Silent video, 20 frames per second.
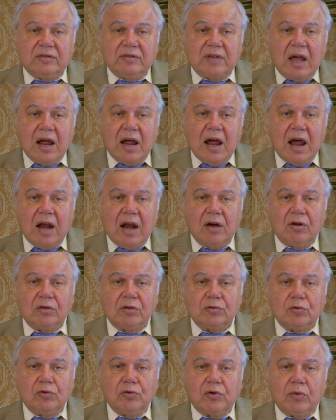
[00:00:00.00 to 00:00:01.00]
a
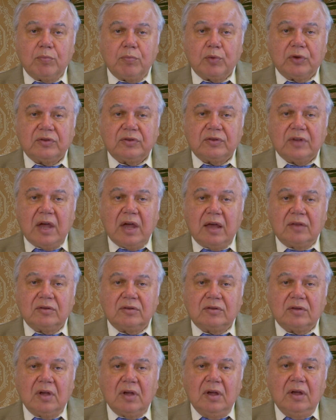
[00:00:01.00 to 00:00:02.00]
harlot who
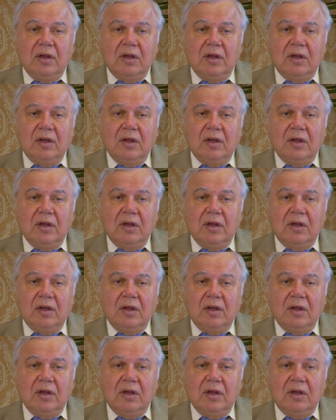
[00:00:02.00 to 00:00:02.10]
represents